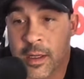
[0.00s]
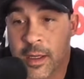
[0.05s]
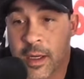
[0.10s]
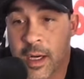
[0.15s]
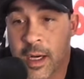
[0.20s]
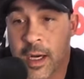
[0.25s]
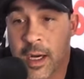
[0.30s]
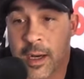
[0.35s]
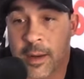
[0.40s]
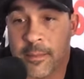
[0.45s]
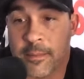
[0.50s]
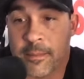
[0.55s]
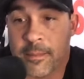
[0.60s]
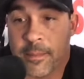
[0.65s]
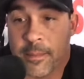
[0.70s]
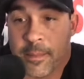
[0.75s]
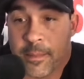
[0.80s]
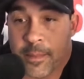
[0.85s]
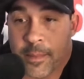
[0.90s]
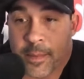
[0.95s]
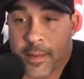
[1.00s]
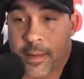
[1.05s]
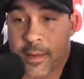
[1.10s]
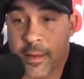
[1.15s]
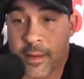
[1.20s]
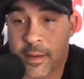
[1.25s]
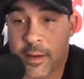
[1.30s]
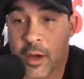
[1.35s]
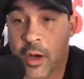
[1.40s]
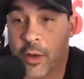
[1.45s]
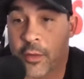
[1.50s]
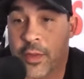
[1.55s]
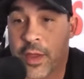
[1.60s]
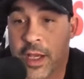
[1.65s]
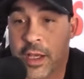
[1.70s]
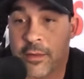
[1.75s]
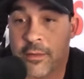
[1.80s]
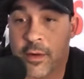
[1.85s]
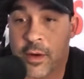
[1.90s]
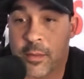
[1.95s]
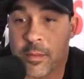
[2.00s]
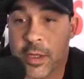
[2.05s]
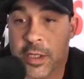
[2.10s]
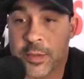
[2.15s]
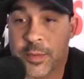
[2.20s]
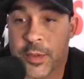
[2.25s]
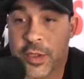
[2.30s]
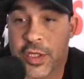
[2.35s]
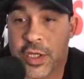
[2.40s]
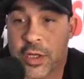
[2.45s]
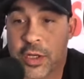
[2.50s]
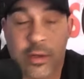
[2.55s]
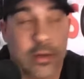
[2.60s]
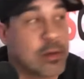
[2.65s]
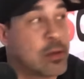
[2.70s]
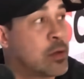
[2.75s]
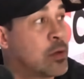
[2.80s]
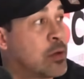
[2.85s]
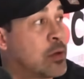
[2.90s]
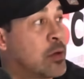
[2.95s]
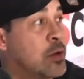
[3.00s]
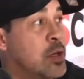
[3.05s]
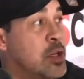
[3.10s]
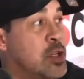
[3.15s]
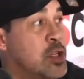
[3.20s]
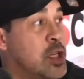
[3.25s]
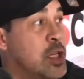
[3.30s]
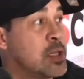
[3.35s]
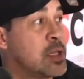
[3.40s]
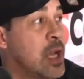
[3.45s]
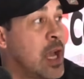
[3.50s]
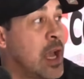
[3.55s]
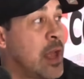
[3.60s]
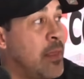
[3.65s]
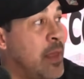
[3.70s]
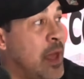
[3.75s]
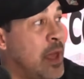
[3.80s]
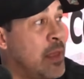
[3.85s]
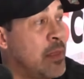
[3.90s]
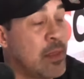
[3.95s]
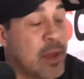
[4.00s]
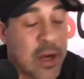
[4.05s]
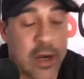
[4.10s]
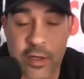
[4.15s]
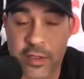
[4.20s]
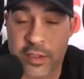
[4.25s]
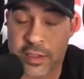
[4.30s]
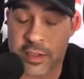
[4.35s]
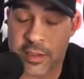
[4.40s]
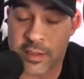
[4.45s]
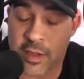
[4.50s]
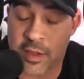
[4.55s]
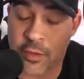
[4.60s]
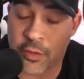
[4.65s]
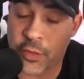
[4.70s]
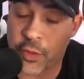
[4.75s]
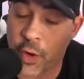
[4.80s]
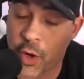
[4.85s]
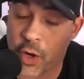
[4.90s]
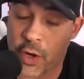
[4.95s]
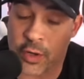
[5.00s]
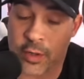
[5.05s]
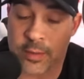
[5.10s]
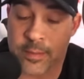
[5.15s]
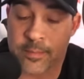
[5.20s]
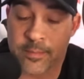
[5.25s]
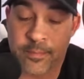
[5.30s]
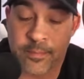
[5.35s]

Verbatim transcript: Um, oh, thank you very much, Michelle Christians. And then there's the third